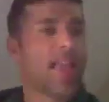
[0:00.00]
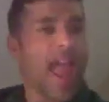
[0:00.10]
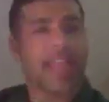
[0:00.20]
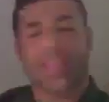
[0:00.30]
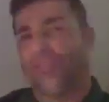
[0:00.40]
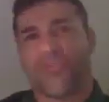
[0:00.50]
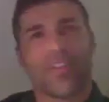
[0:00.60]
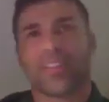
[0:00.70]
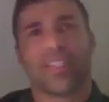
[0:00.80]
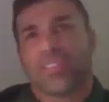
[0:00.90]
and
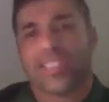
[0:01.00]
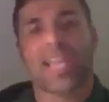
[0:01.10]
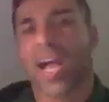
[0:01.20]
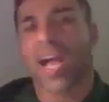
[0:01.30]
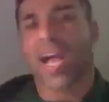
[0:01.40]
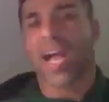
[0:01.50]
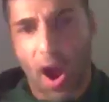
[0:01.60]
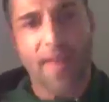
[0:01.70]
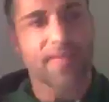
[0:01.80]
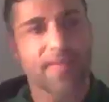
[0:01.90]
they're stuck in
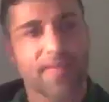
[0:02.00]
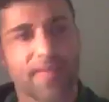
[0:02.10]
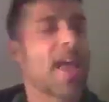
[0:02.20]
Providence.